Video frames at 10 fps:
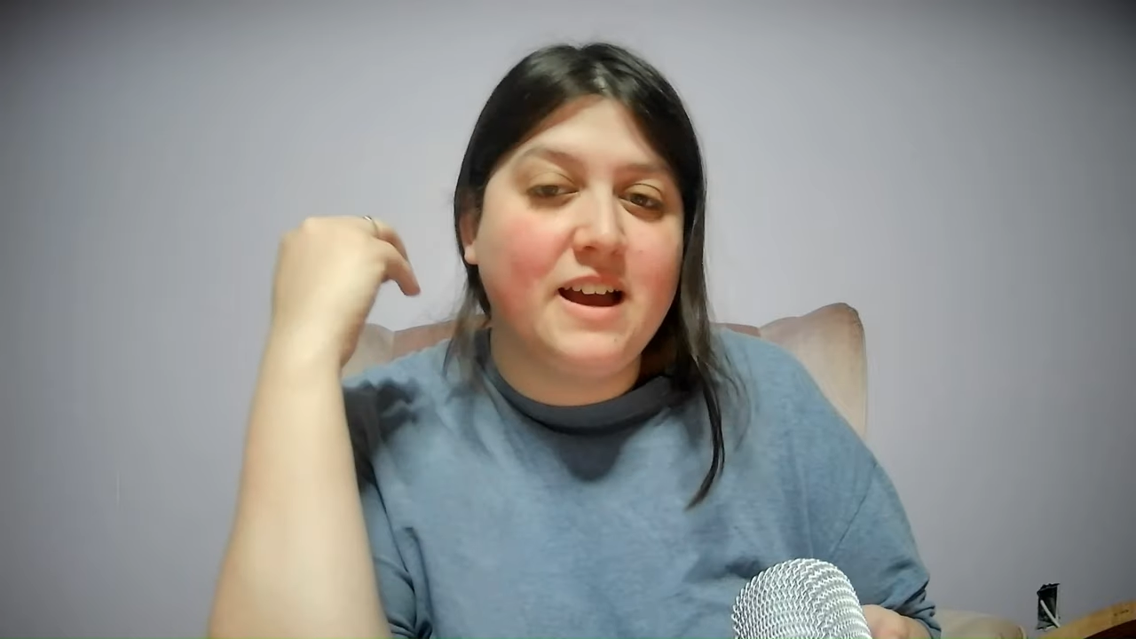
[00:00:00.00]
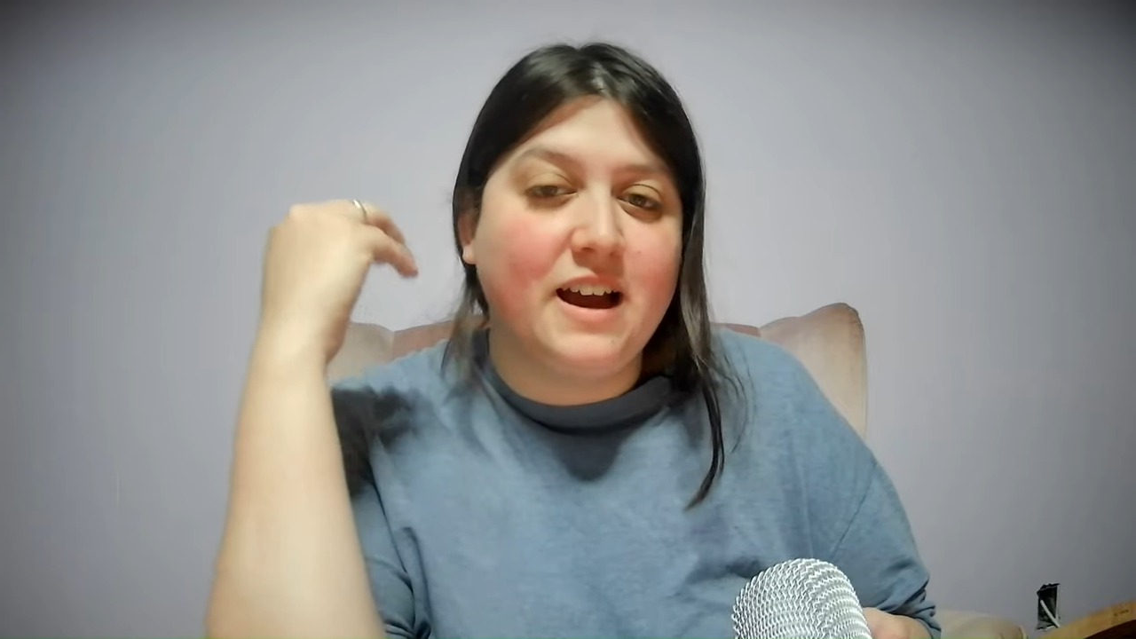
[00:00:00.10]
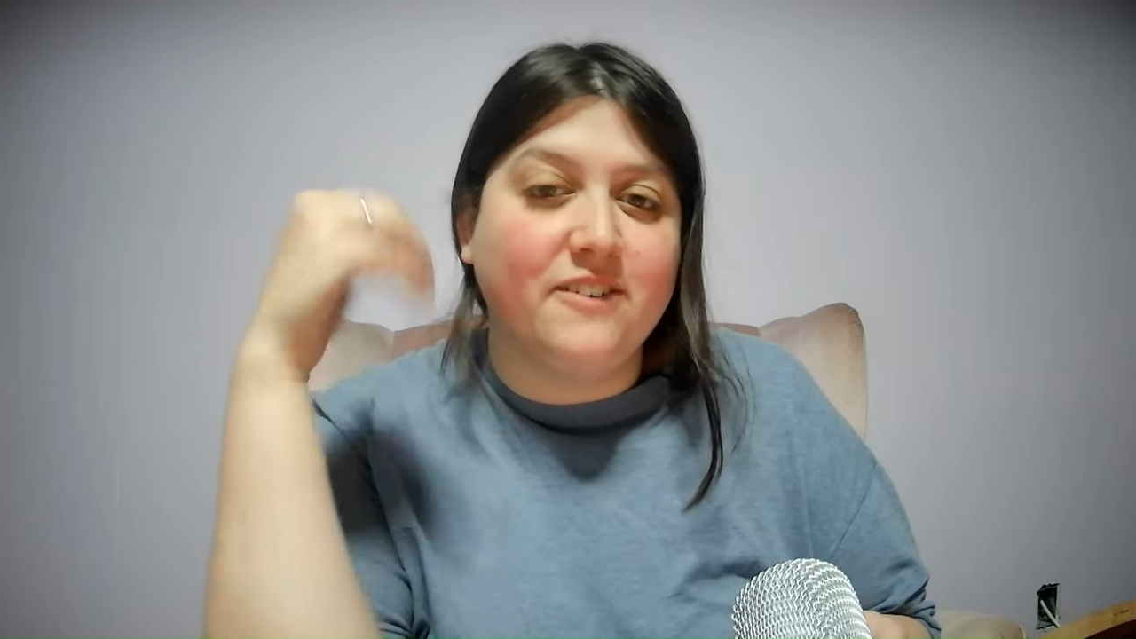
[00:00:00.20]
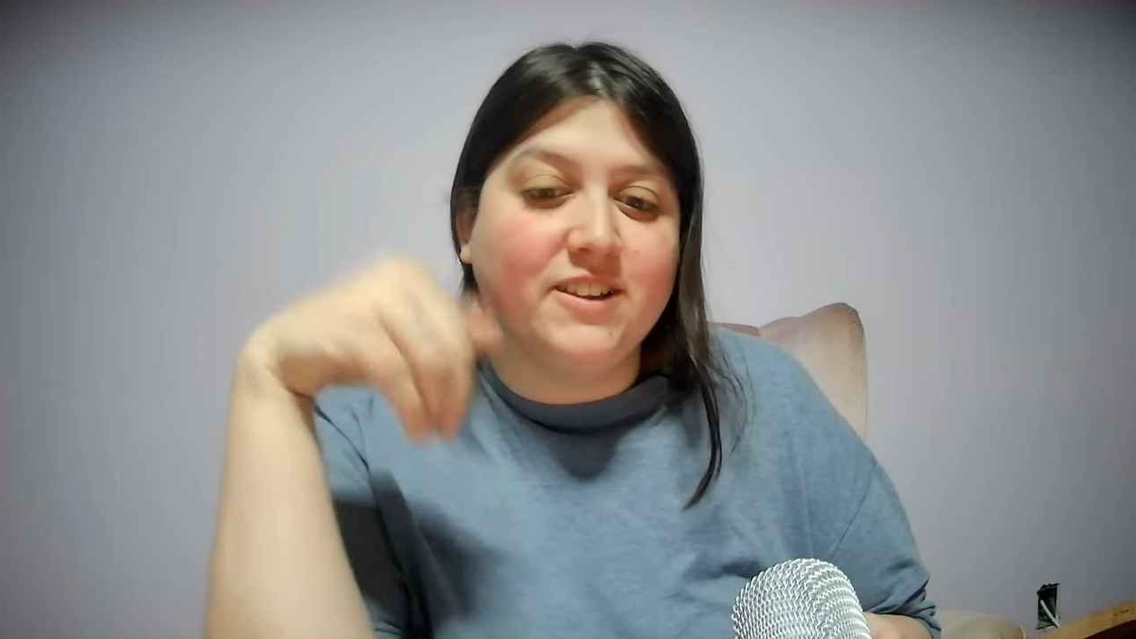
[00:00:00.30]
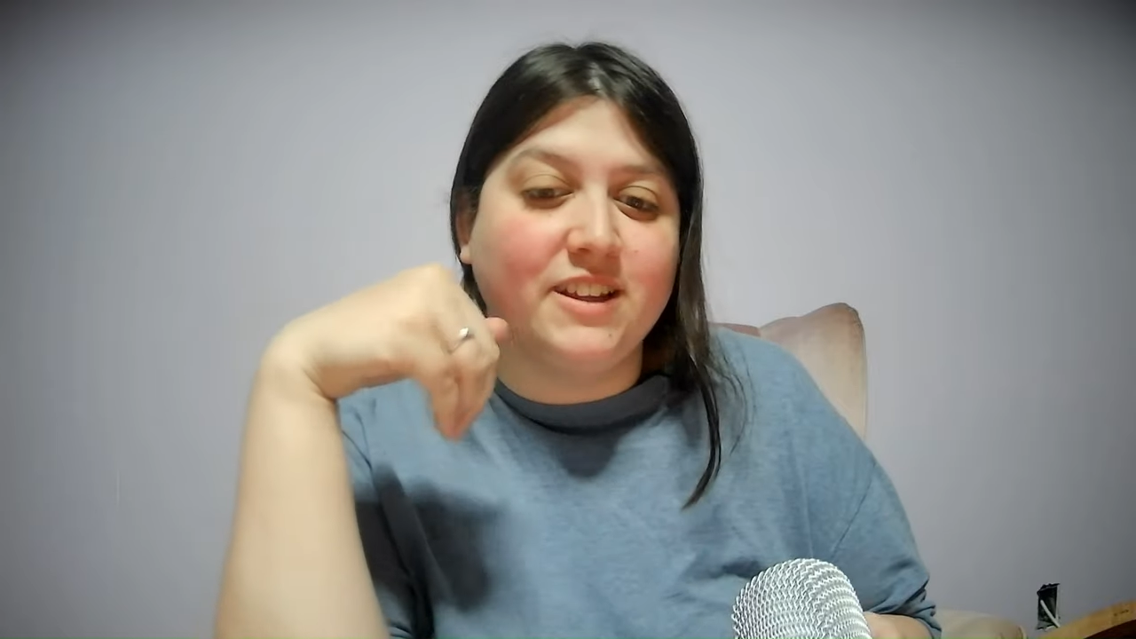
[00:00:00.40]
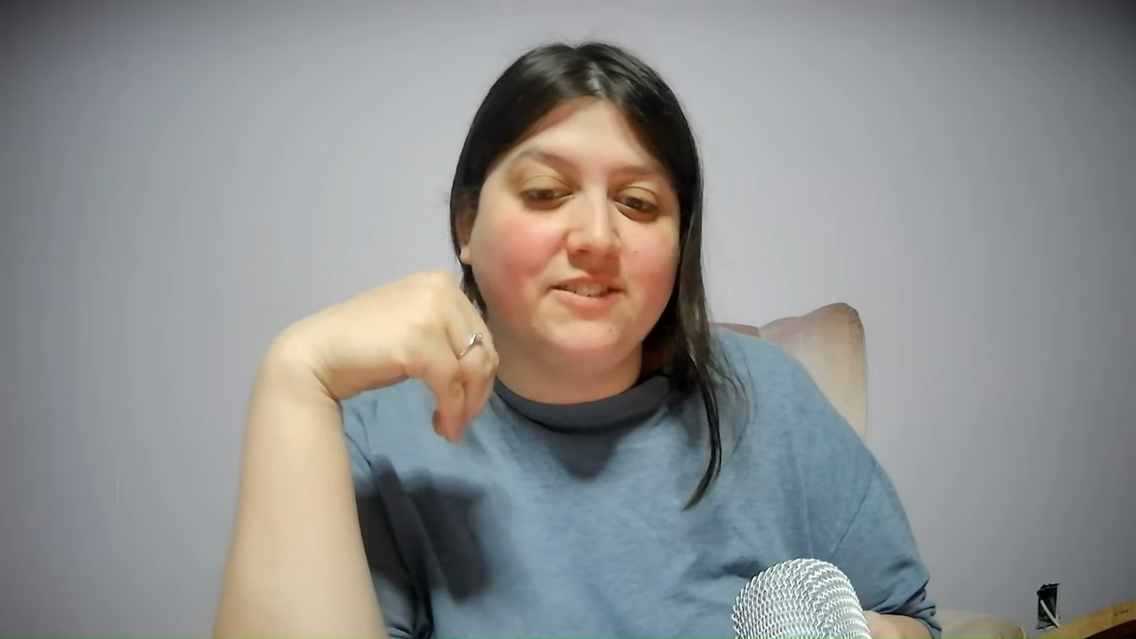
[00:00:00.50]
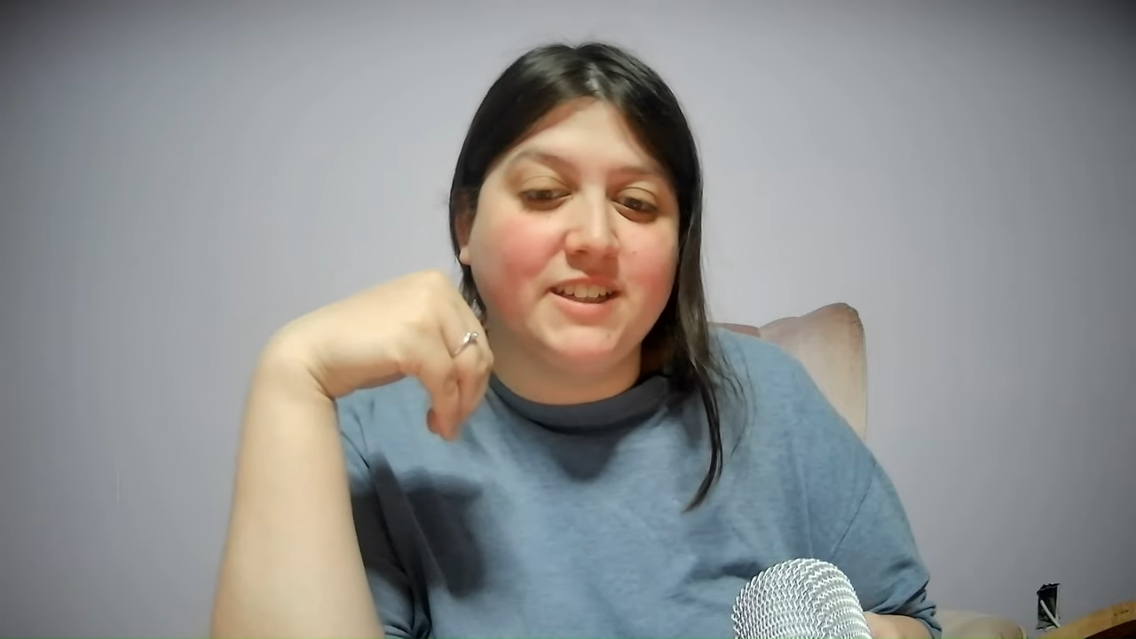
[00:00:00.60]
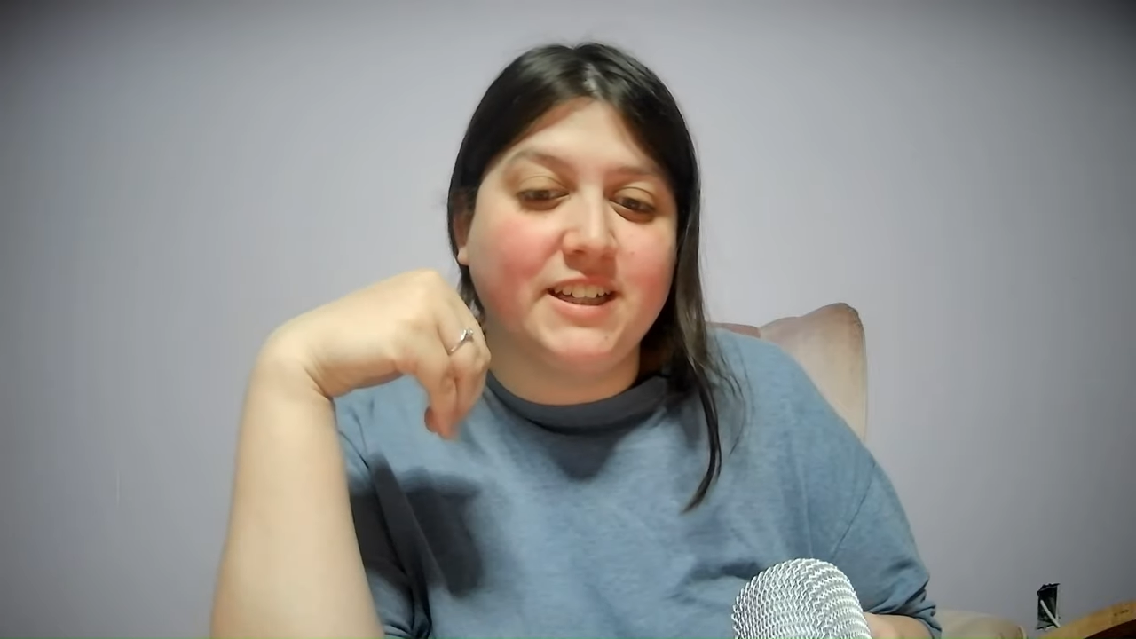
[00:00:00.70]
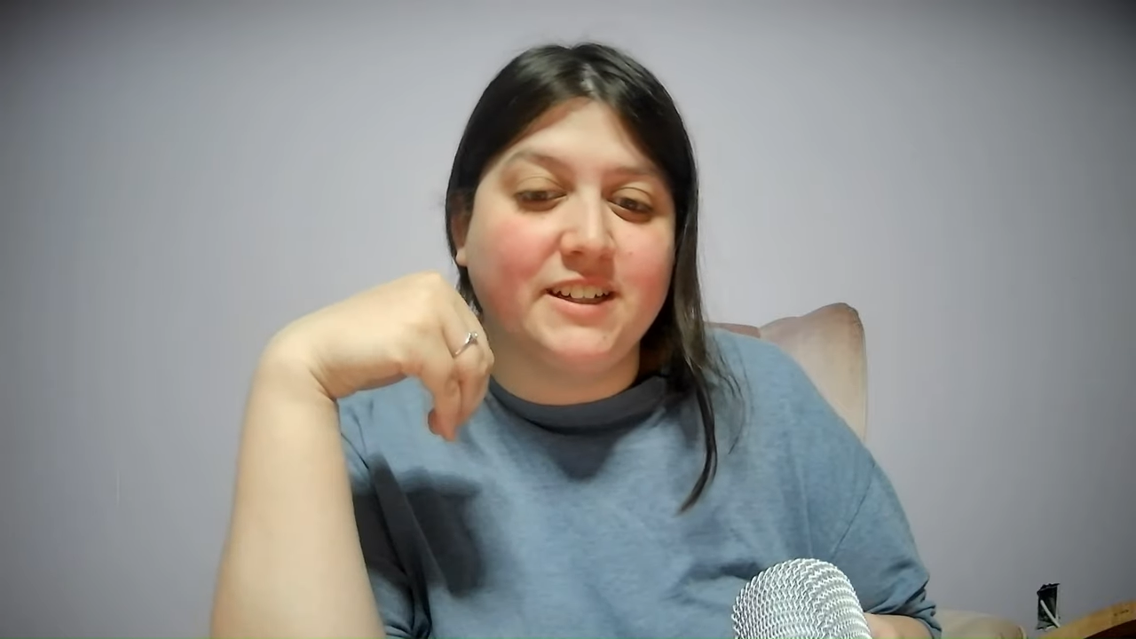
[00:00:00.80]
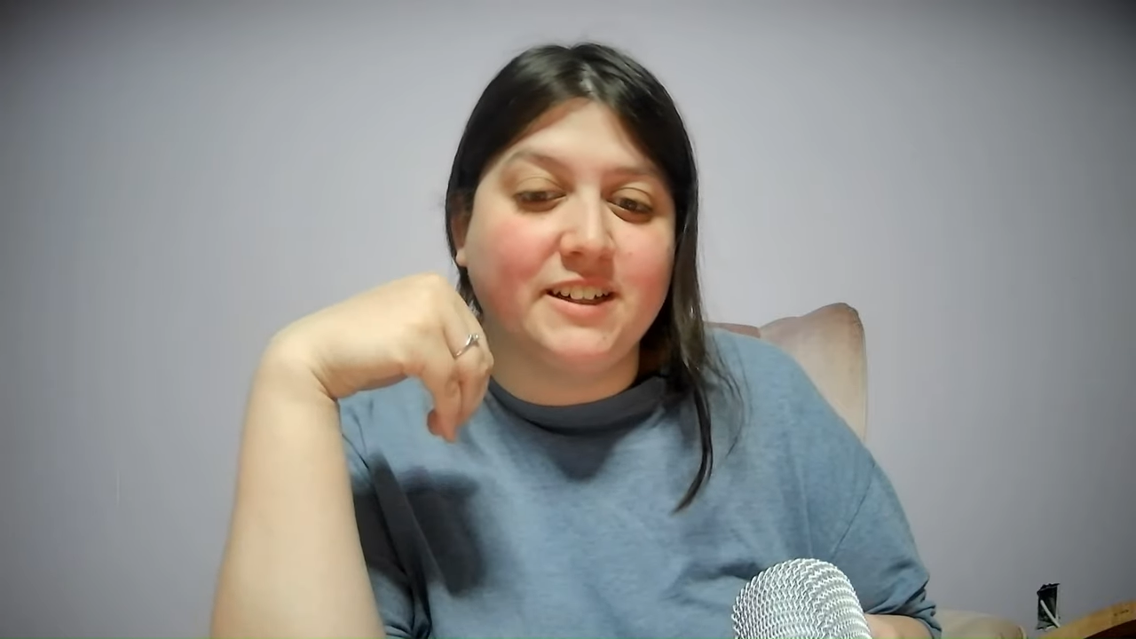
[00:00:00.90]
I would love to
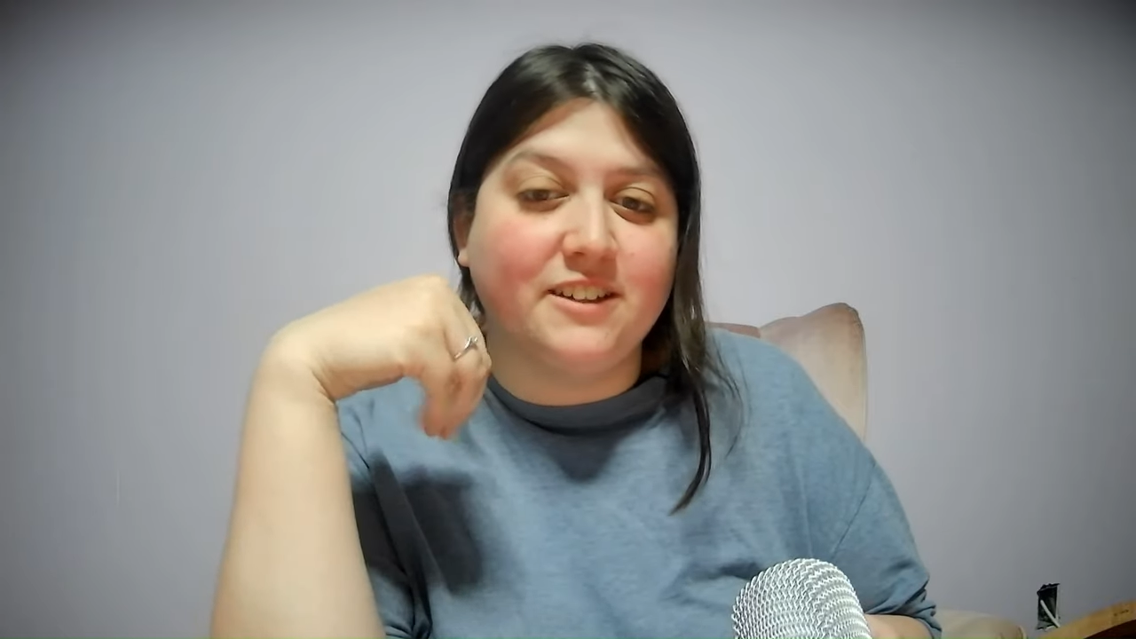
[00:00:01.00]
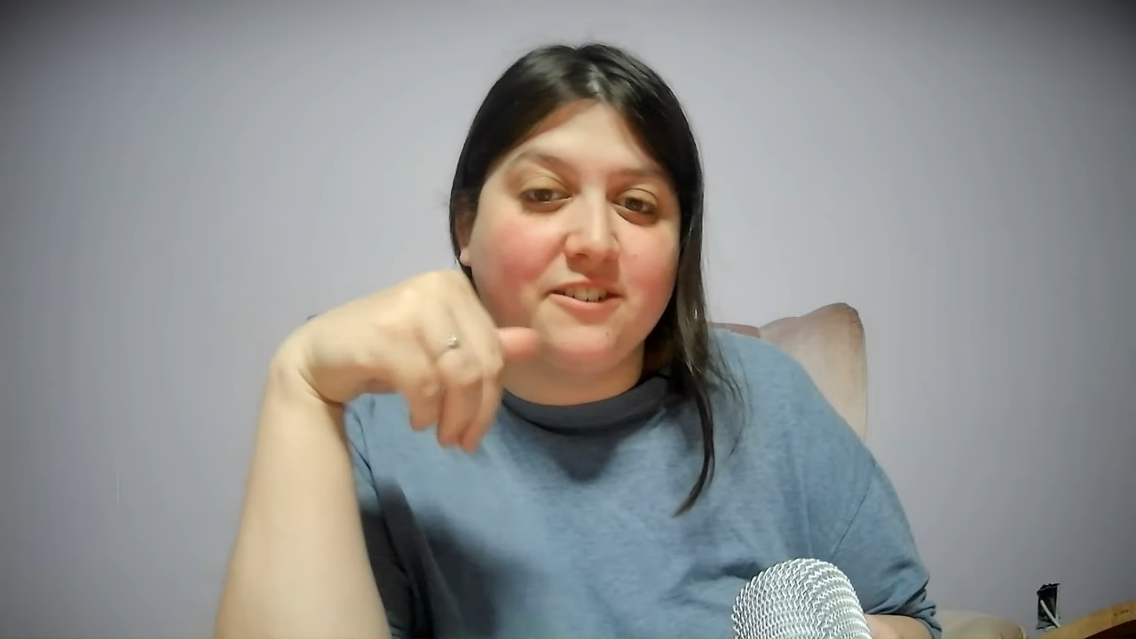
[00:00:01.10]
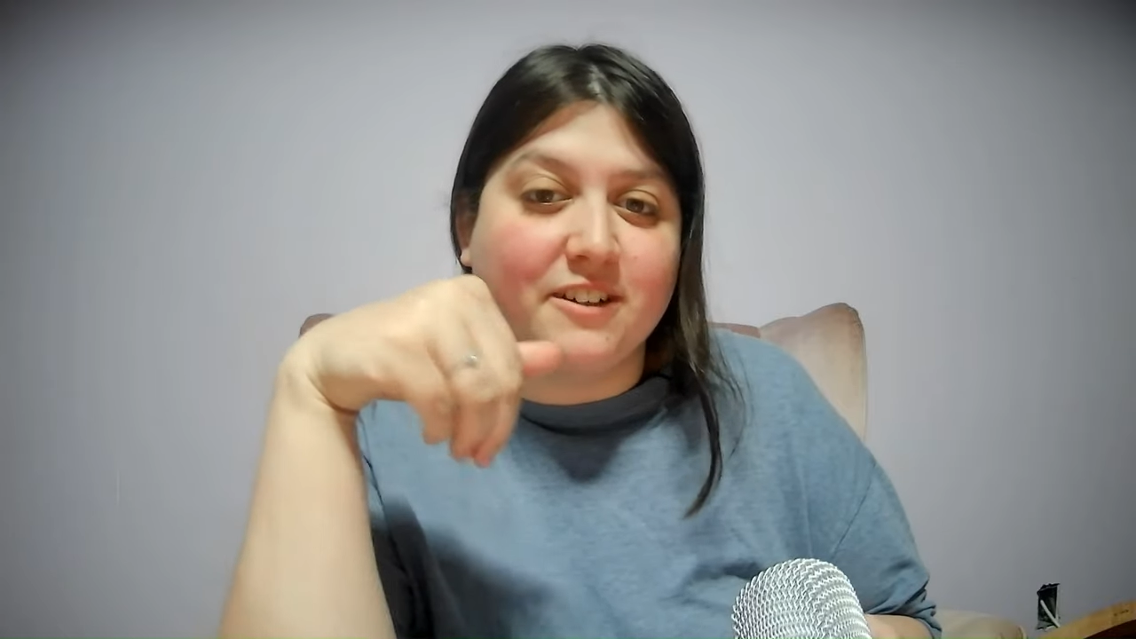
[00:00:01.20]
hear your